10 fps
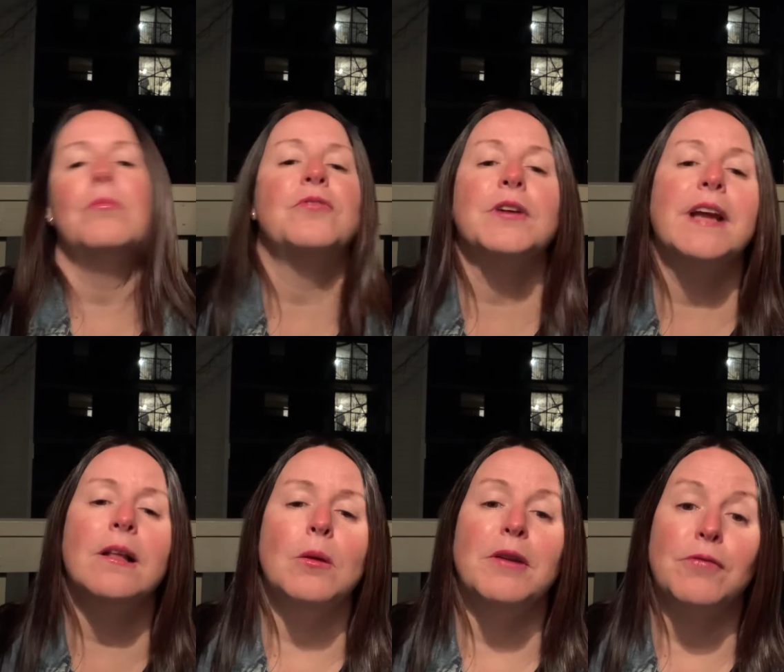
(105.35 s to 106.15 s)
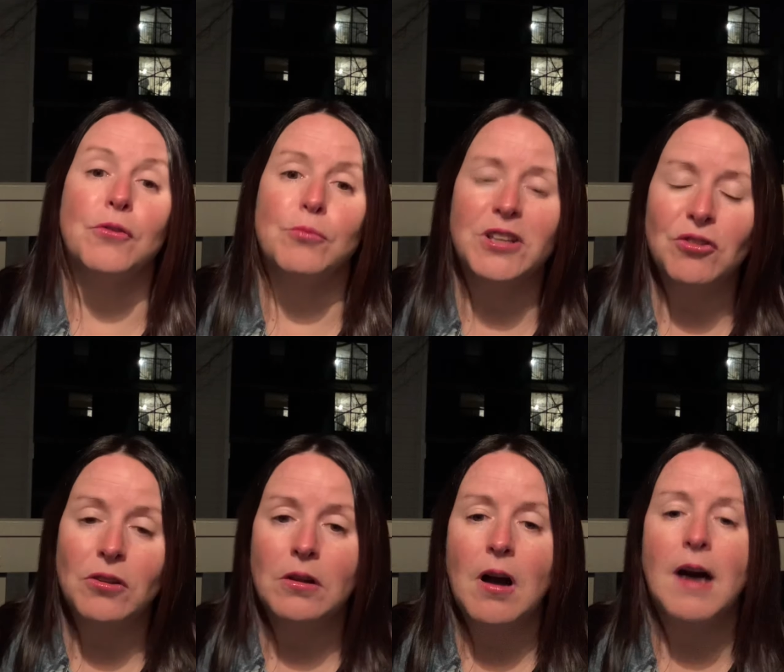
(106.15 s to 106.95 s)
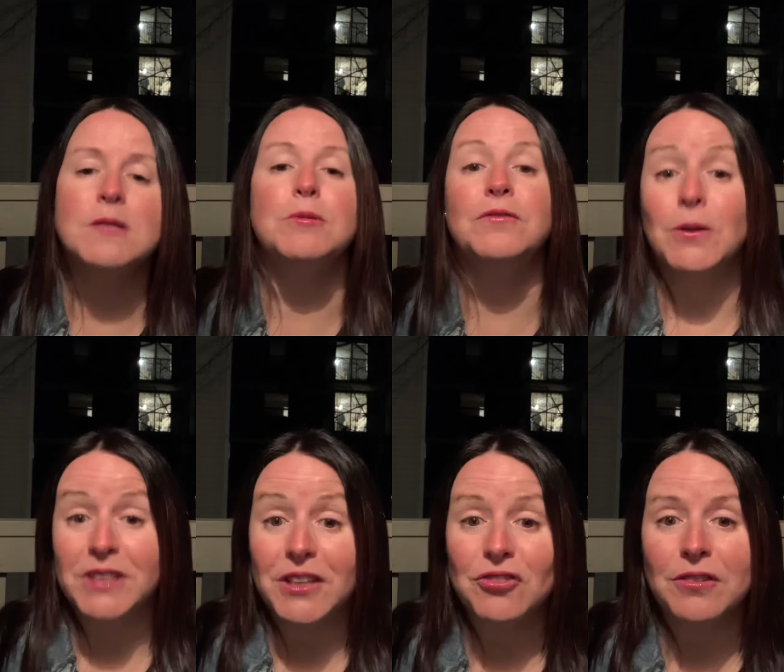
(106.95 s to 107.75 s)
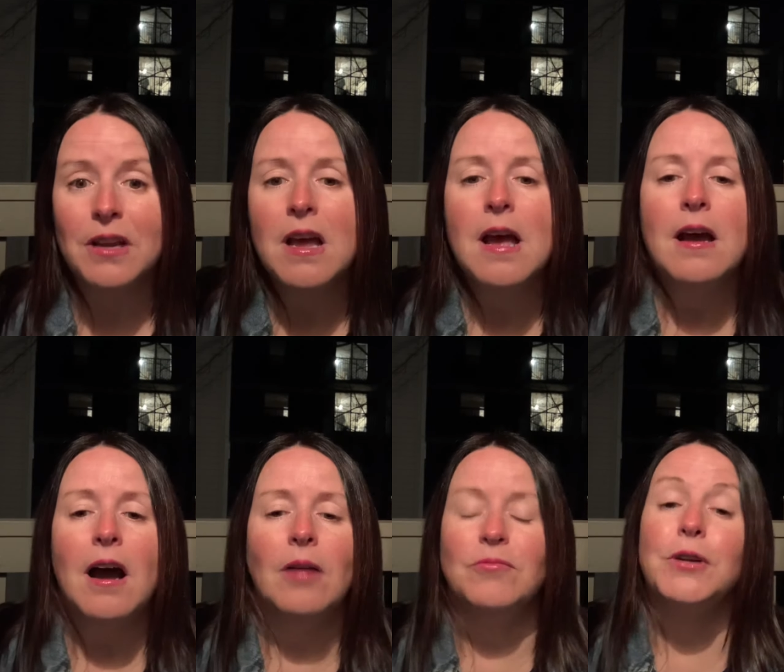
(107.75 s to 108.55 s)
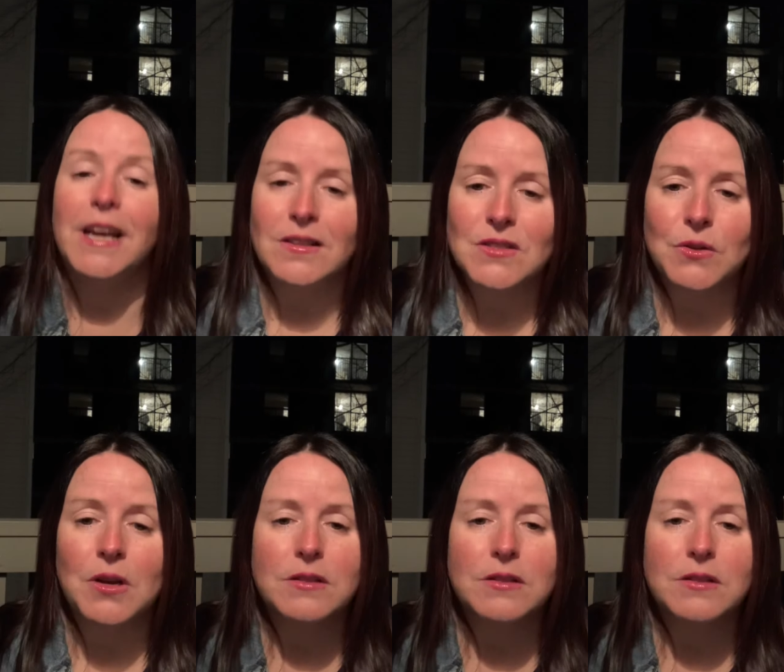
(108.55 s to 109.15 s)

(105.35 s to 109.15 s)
for Caleb and for the Regional Hospital Foundation um, for cancer.